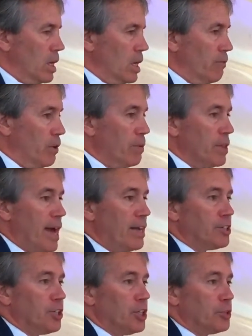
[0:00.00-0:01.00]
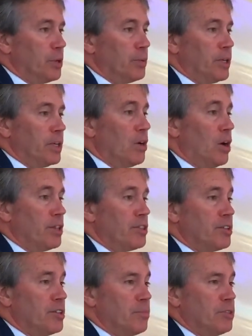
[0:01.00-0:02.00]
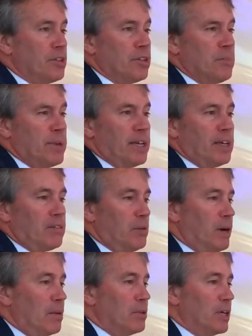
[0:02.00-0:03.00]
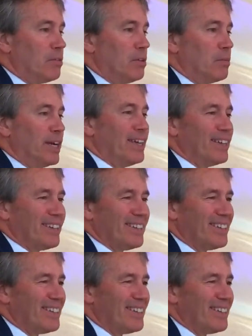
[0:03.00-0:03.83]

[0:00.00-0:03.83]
If we were that church, we wouldn't have gone to the Dominican Republic, would we?